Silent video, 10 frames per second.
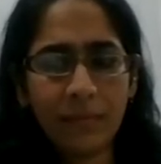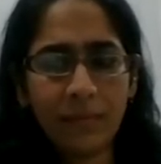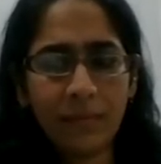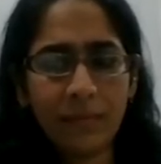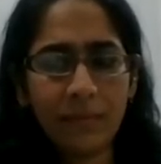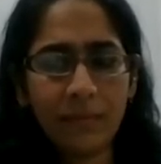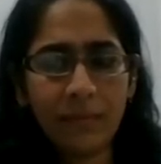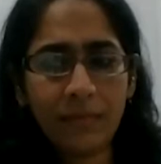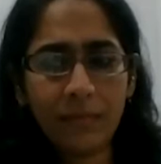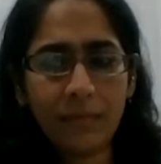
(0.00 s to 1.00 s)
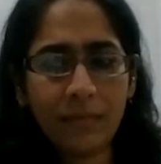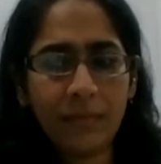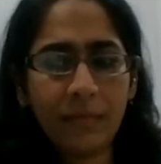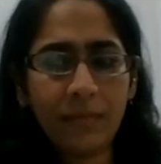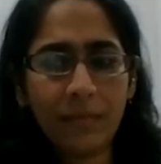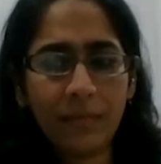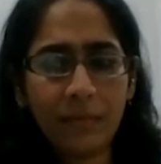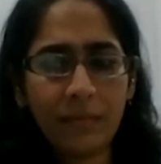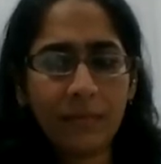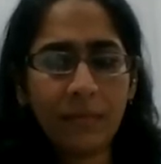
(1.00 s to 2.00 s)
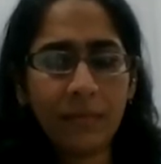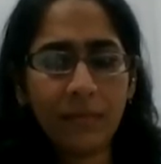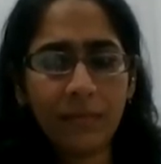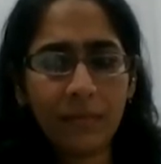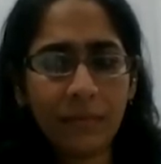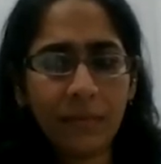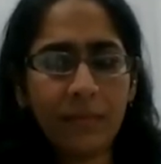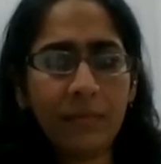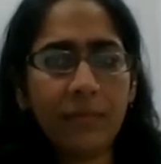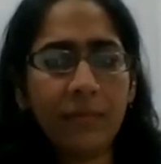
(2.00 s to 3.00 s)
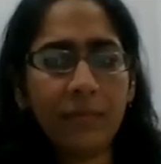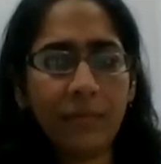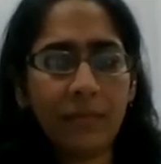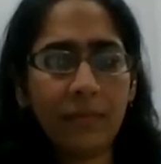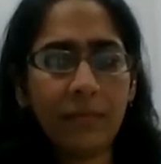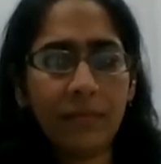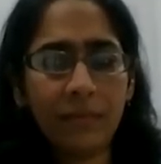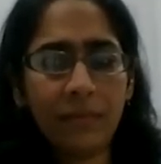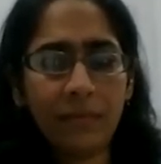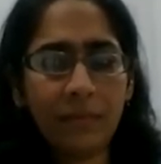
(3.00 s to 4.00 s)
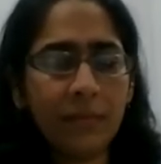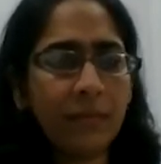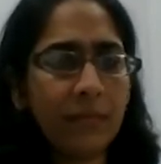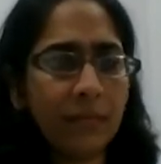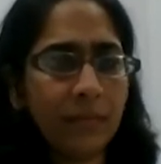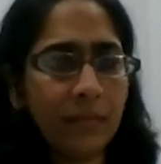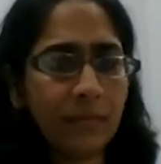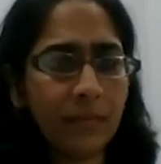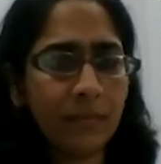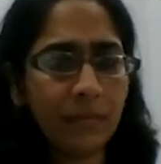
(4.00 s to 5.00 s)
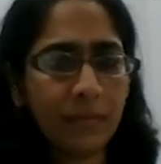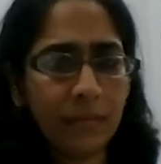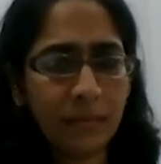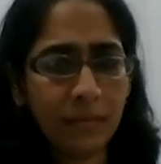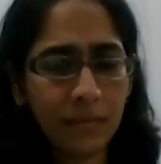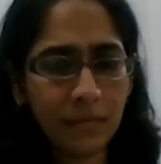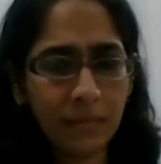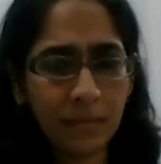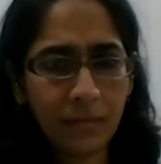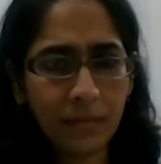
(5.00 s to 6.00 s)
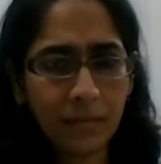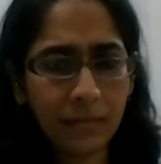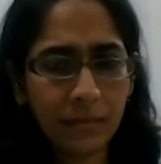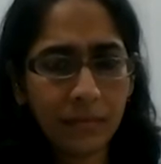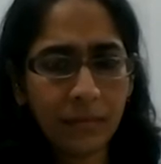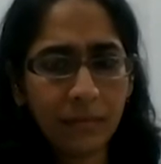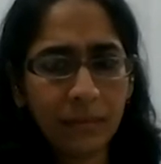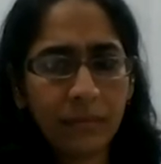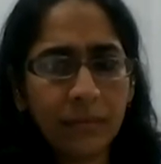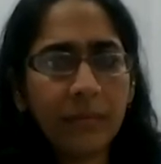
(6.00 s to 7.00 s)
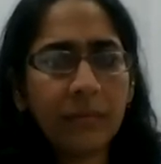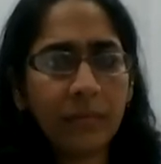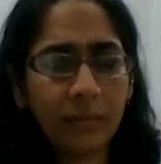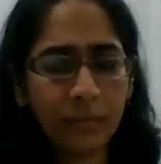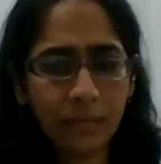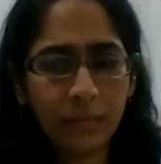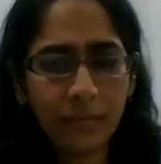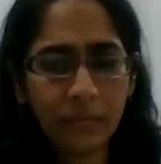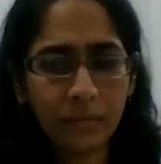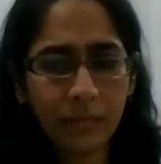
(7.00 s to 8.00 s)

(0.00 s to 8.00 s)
(silent)